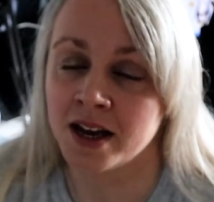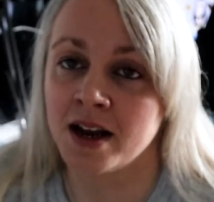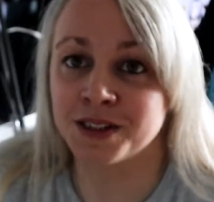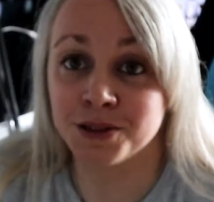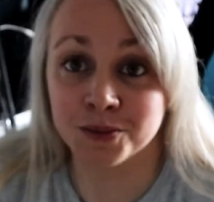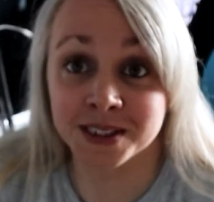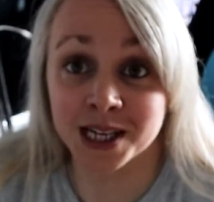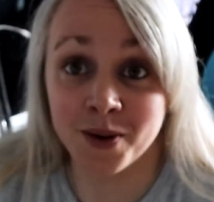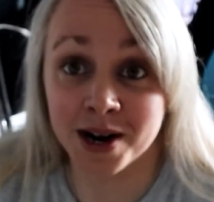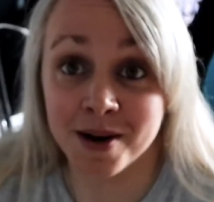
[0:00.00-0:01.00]
So someone's
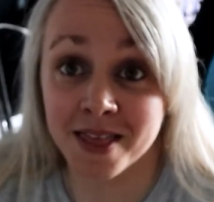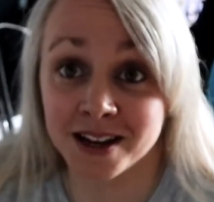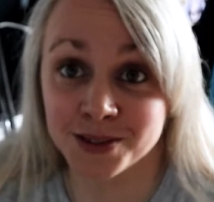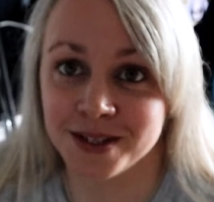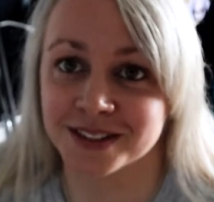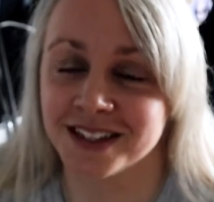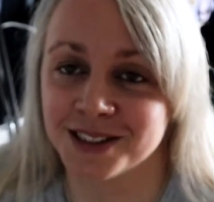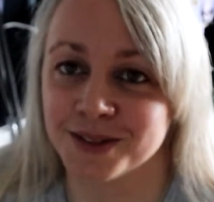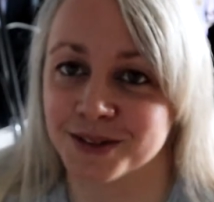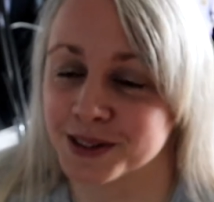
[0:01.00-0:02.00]
inquired about that as well. So
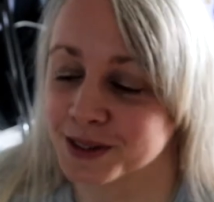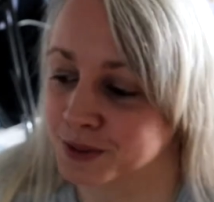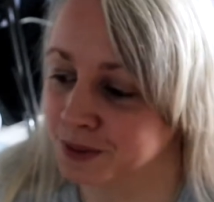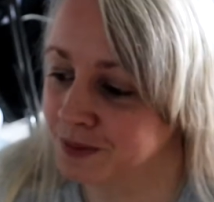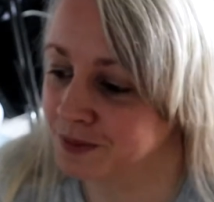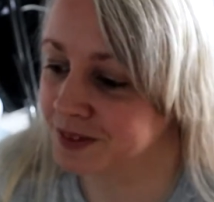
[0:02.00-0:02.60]
that's really, really cool.